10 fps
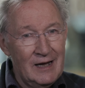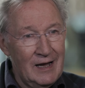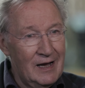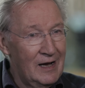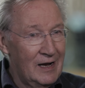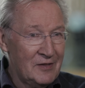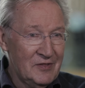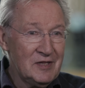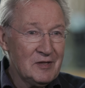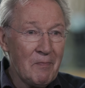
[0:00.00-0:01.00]
I
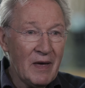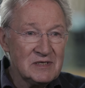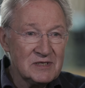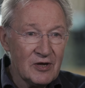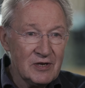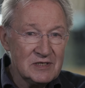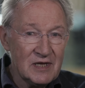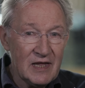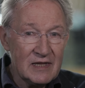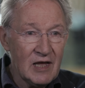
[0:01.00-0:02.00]
think the best
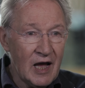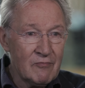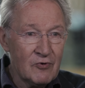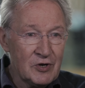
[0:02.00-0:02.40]
studies at that time